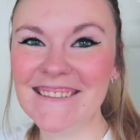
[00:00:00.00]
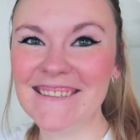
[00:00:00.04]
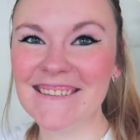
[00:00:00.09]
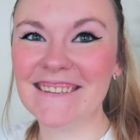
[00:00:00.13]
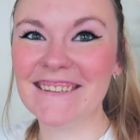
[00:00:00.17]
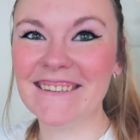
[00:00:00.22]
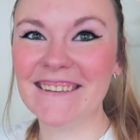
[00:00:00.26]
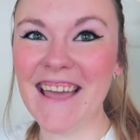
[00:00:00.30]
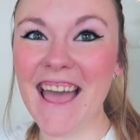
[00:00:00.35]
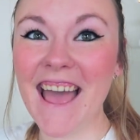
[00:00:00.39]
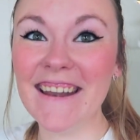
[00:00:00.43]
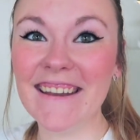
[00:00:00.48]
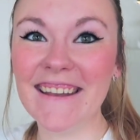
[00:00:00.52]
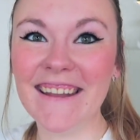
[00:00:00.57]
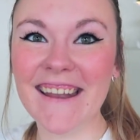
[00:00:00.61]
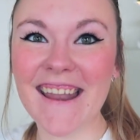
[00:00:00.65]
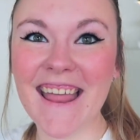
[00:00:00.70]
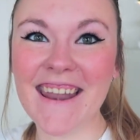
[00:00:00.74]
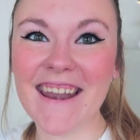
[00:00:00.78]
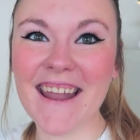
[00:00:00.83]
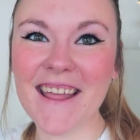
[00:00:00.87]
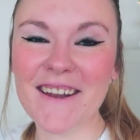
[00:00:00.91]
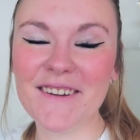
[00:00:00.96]
edit,
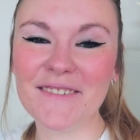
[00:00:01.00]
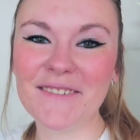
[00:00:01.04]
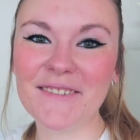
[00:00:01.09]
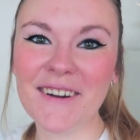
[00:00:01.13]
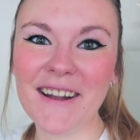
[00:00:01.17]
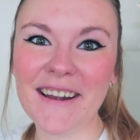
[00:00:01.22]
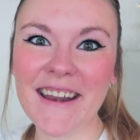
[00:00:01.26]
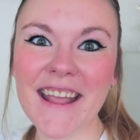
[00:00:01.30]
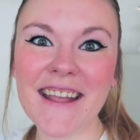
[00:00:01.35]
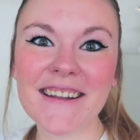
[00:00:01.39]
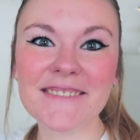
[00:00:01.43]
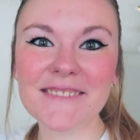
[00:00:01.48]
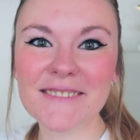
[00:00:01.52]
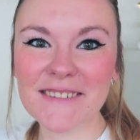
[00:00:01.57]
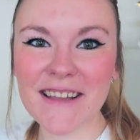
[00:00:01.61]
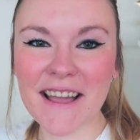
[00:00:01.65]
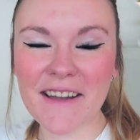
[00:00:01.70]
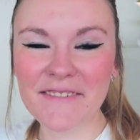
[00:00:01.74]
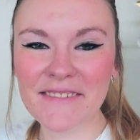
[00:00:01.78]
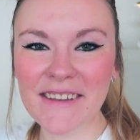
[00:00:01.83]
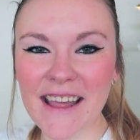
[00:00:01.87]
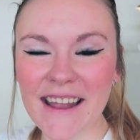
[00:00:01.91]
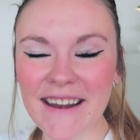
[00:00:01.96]
and I don't want Andrew to
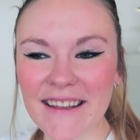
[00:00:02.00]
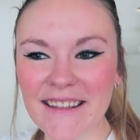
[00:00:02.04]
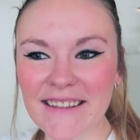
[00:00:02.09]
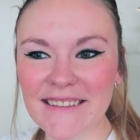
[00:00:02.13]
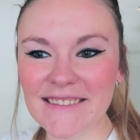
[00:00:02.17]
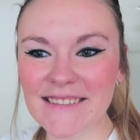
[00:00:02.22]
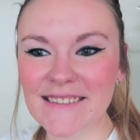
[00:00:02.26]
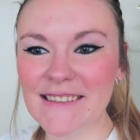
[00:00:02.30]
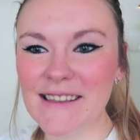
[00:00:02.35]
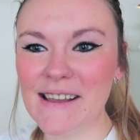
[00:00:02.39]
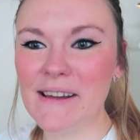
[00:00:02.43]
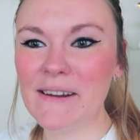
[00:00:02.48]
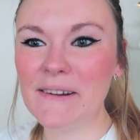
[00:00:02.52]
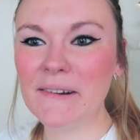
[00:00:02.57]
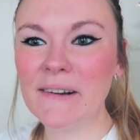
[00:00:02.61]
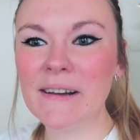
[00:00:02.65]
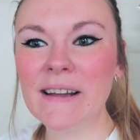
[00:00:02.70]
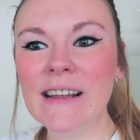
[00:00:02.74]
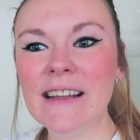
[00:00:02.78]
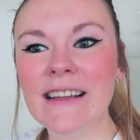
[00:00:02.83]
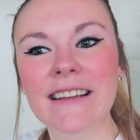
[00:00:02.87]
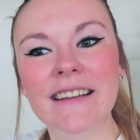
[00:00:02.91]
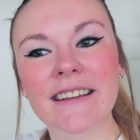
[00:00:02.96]
have to edit, so
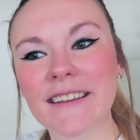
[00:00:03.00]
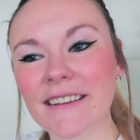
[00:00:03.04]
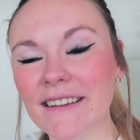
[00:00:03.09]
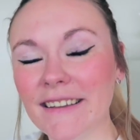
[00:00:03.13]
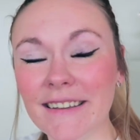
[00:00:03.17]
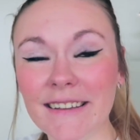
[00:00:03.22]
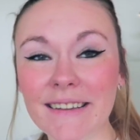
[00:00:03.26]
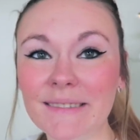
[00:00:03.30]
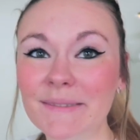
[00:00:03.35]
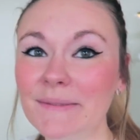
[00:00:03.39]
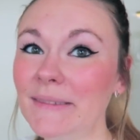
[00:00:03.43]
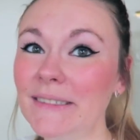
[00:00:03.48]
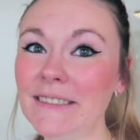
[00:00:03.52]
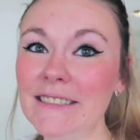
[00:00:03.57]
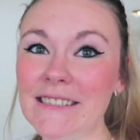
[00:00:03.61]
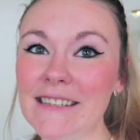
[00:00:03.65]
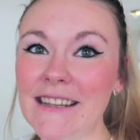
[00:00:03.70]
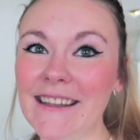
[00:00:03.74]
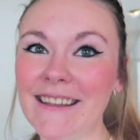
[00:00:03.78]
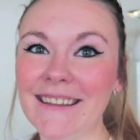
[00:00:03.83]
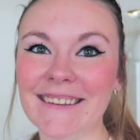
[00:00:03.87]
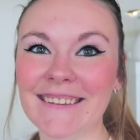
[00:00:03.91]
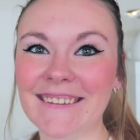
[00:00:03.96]
we'll
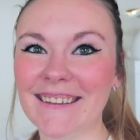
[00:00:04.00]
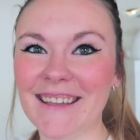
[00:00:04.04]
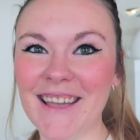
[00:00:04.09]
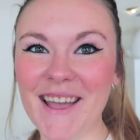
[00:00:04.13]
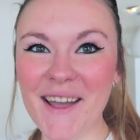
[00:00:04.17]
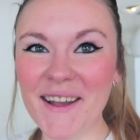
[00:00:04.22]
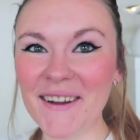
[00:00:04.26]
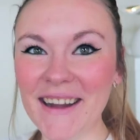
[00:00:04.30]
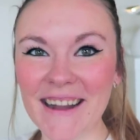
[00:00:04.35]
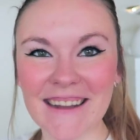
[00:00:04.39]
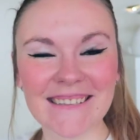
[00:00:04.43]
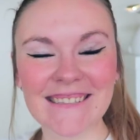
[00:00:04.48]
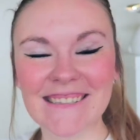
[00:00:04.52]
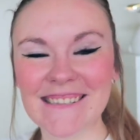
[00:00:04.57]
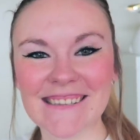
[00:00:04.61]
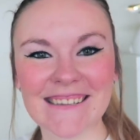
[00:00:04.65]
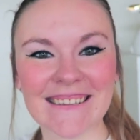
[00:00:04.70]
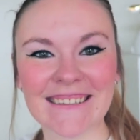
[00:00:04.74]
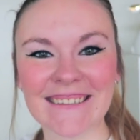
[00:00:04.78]
see. All right.